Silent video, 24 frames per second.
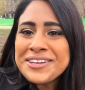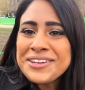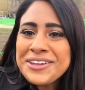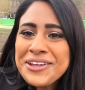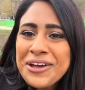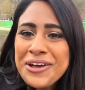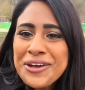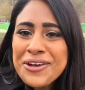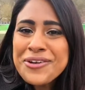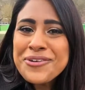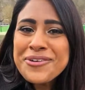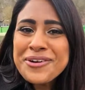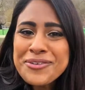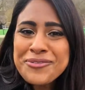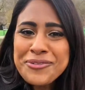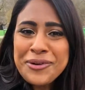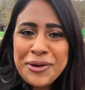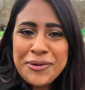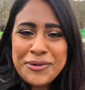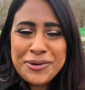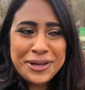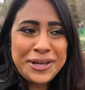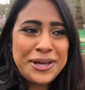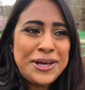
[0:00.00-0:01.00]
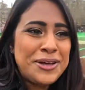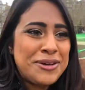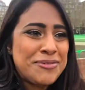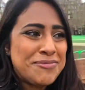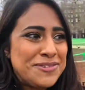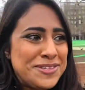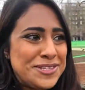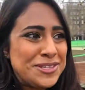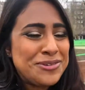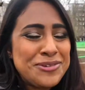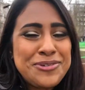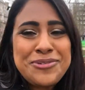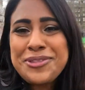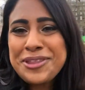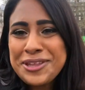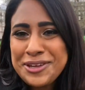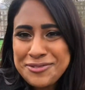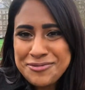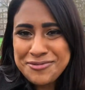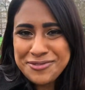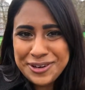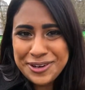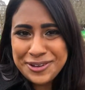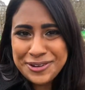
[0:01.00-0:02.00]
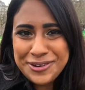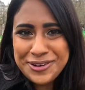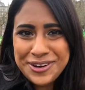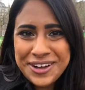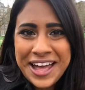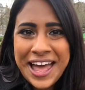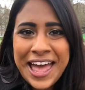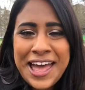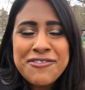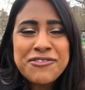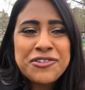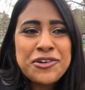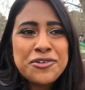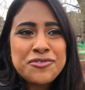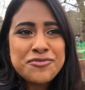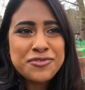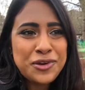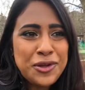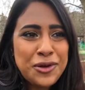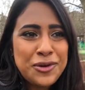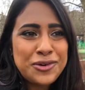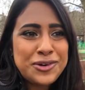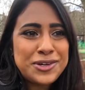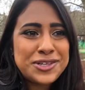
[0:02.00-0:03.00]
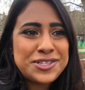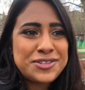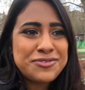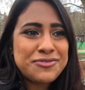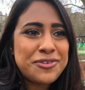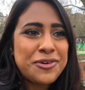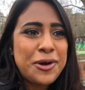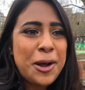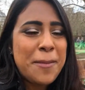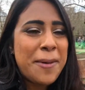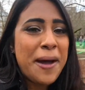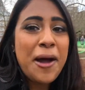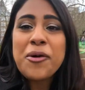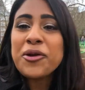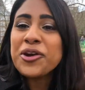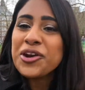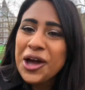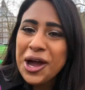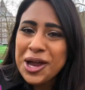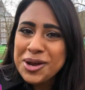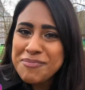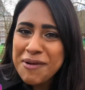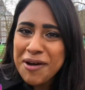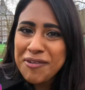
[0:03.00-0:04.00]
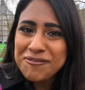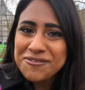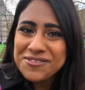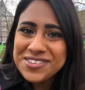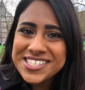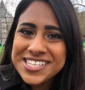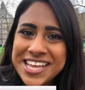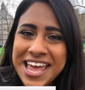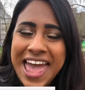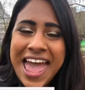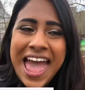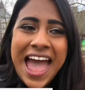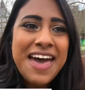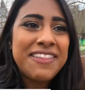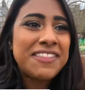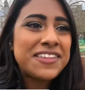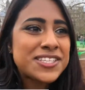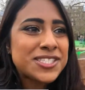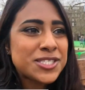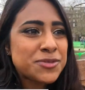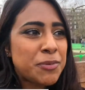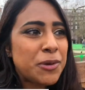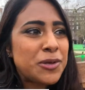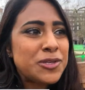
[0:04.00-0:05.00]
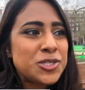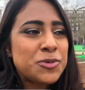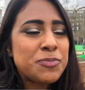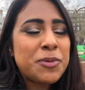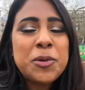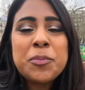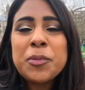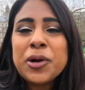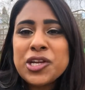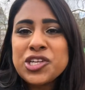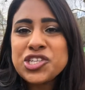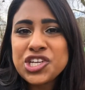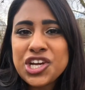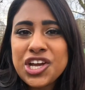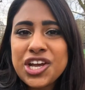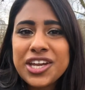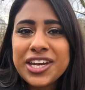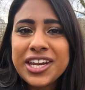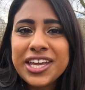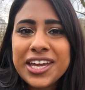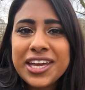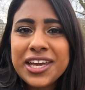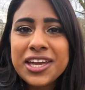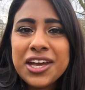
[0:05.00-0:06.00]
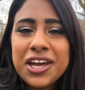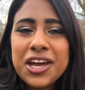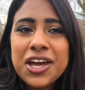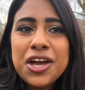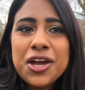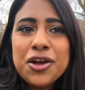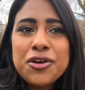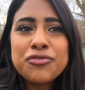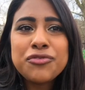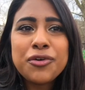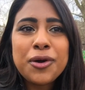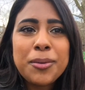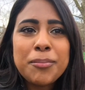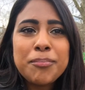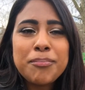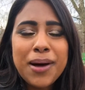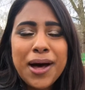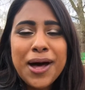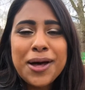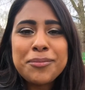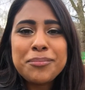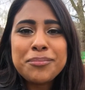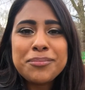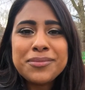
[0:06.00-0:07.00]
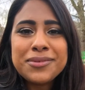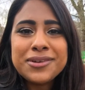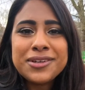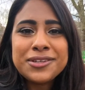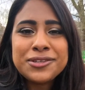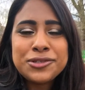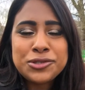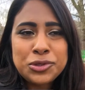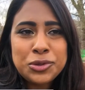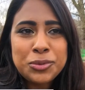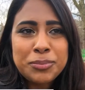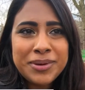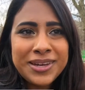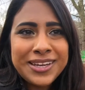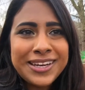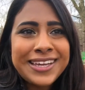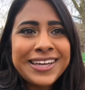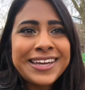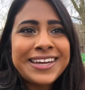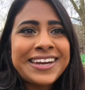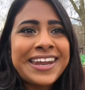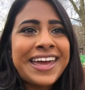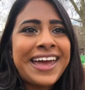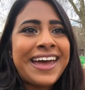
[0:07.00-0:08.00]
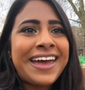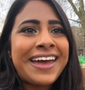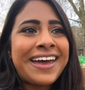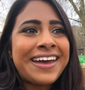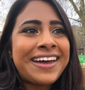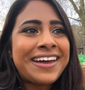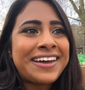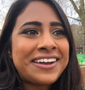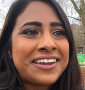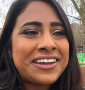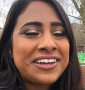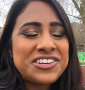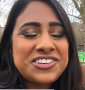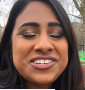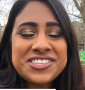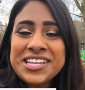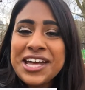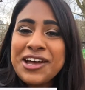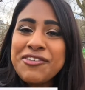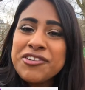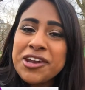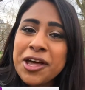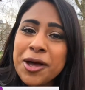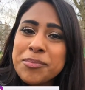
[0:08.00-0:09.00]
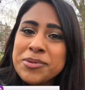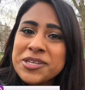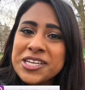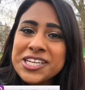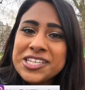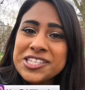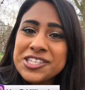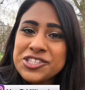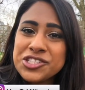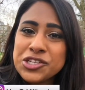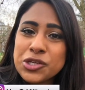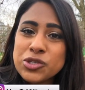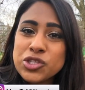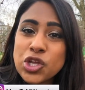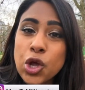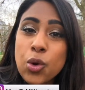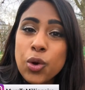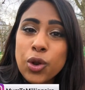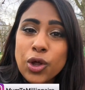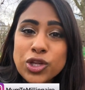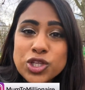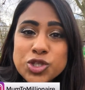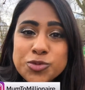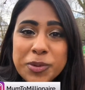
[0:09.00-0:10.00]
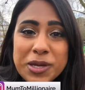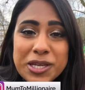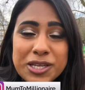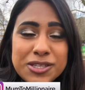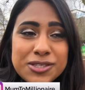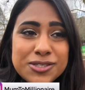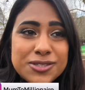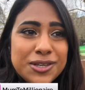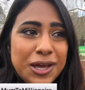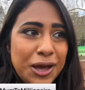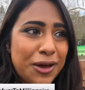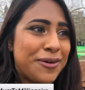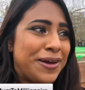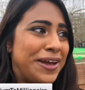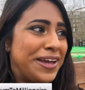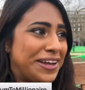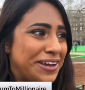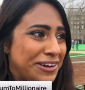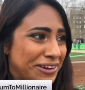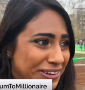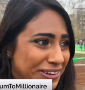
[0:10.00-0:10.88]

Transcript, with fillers: Hello and welcome to the vlog. I have not vlogged for about nine months and this is supposed to be my journey from mum to millionaire, and I just haven't updated you, so lots of things going